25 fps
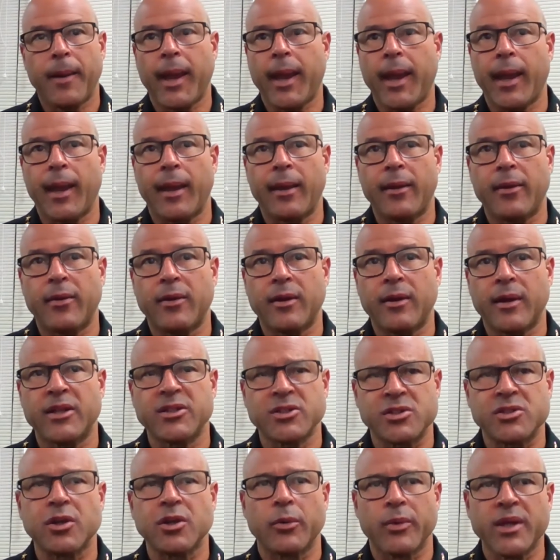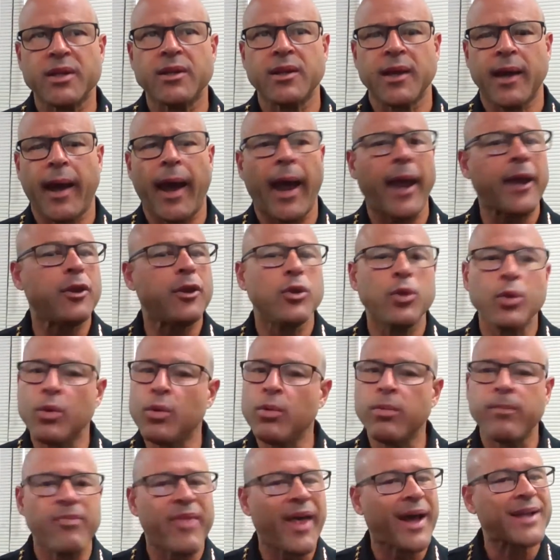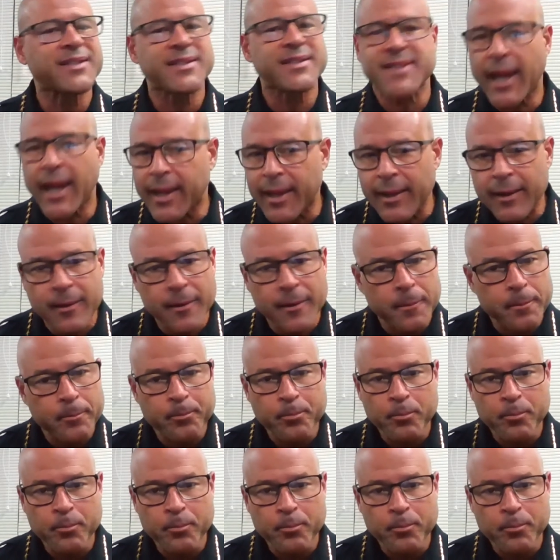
And so I knew that second